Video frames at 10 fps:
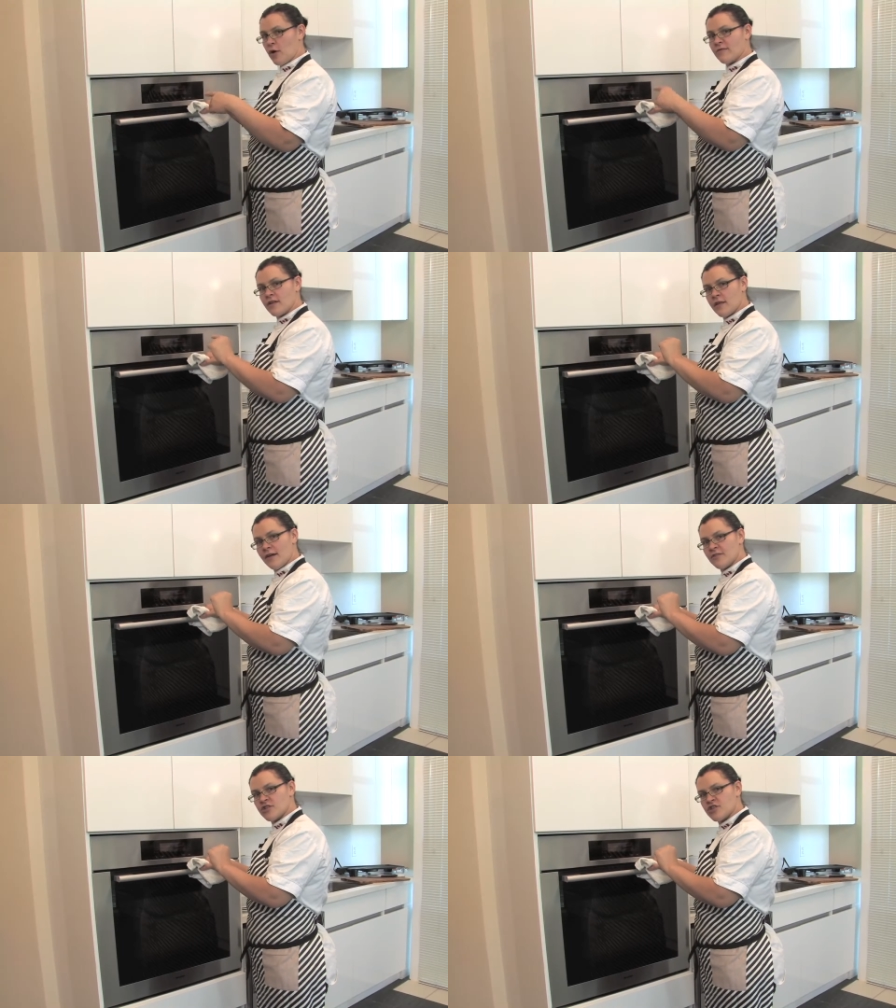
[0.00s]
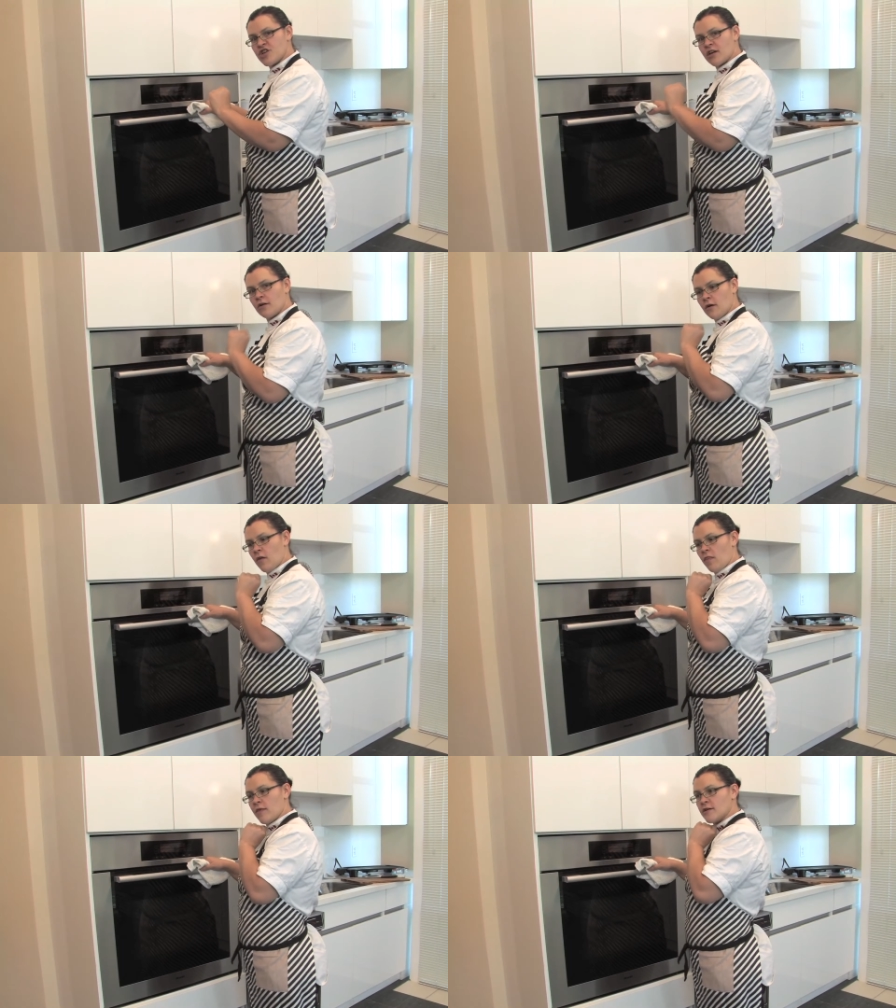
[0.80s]
over to the oven to check
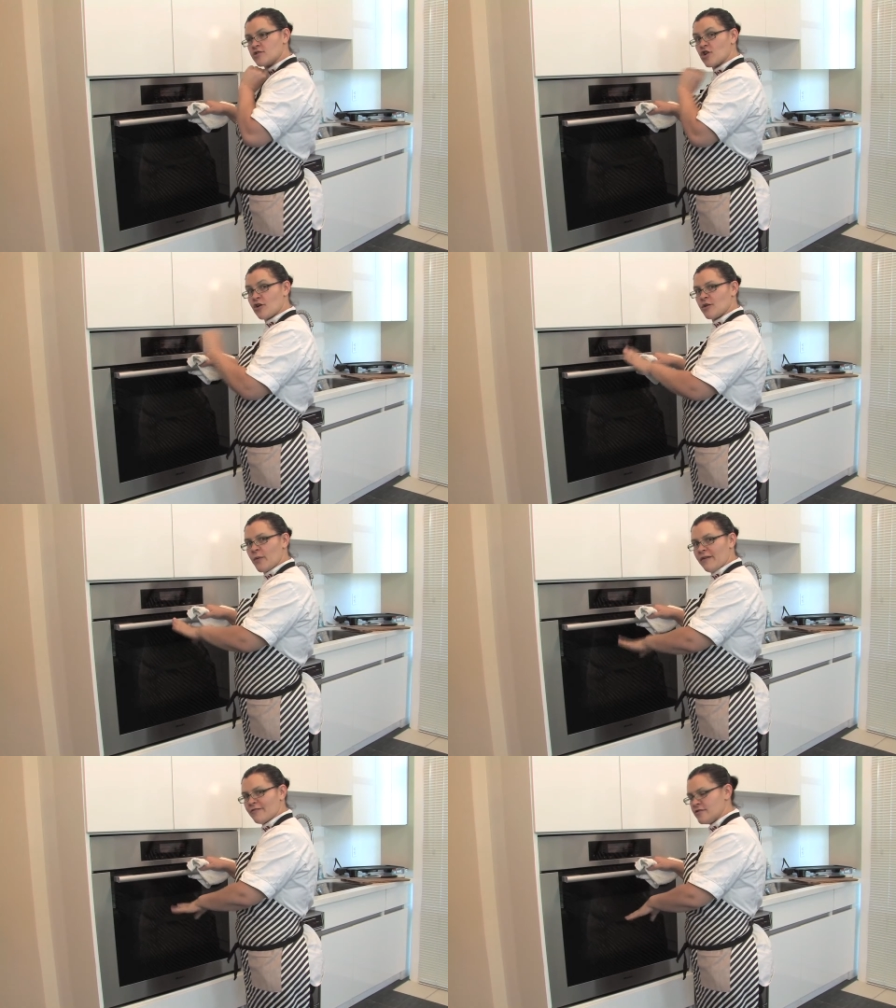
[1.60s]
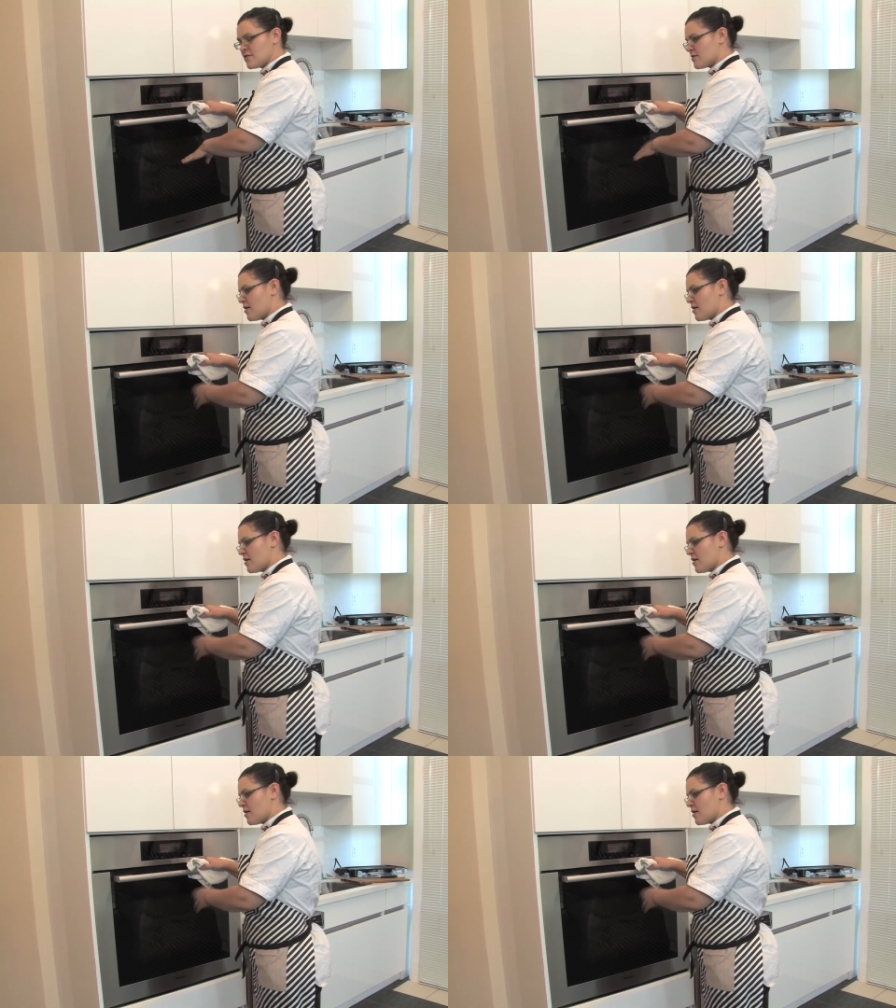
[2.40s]
on the chocolate wafers.